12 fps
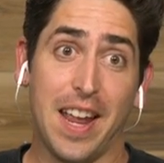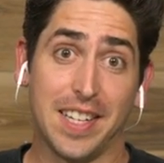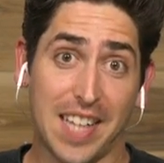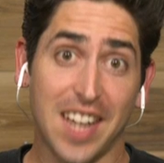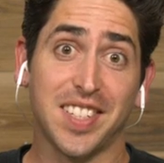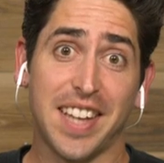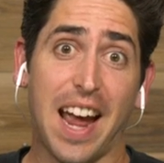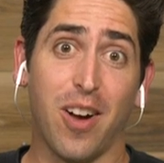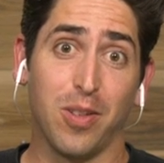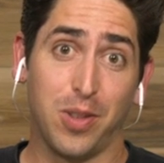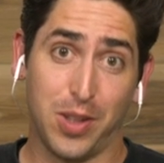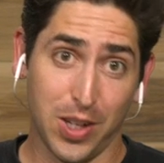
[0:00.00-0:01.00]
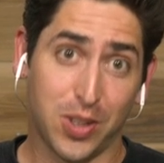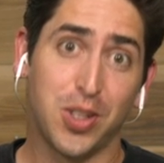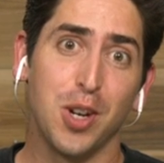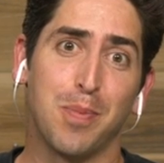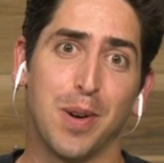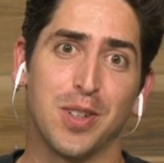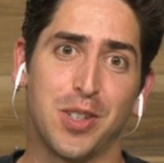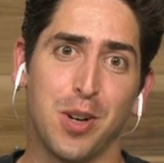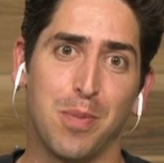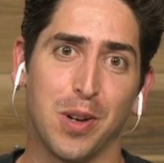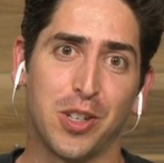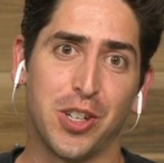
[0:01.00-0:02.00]
and test out the super,
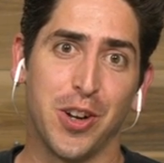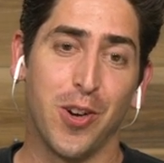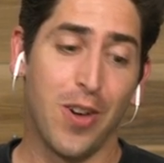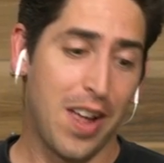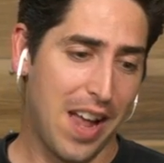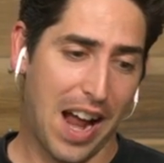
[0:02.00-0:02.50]
super shoe.